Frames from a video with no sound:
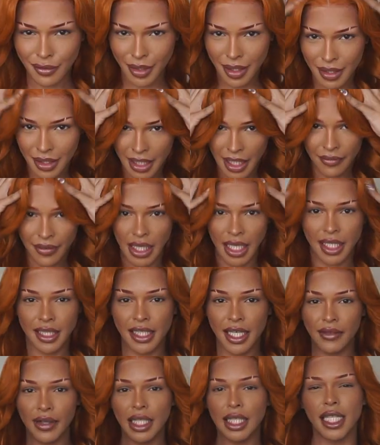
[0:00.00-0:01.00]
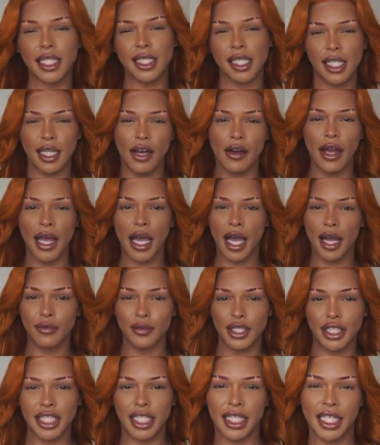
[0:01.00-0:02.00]
That's what it's giving. It's giving Lindsay
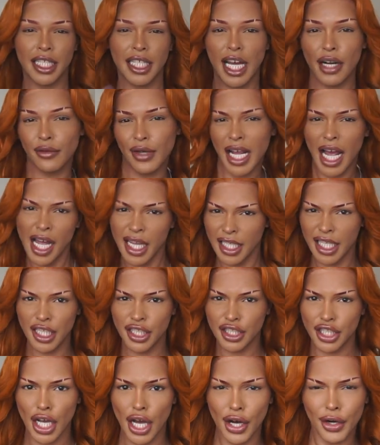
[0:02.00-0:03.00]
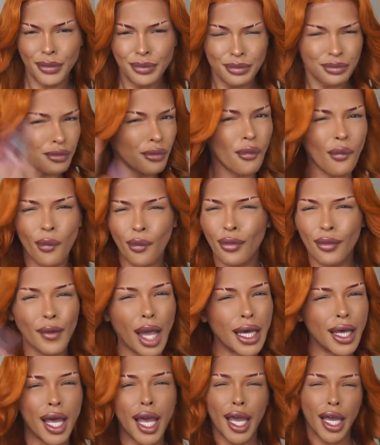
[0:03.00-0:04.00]
Lohan when she did that reality show.
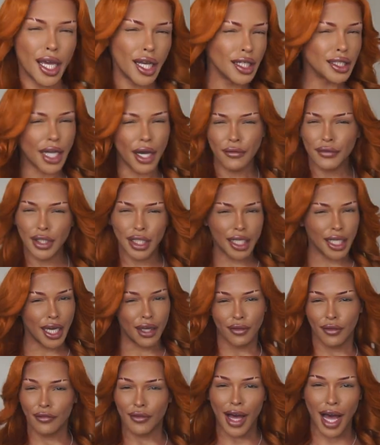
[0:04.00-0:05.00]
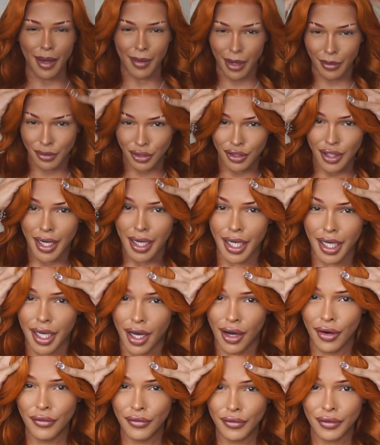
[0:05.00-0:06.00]
It definitely gave the vibe I was trying to
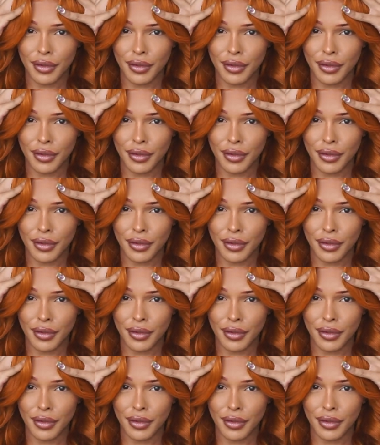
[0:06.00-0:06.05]
go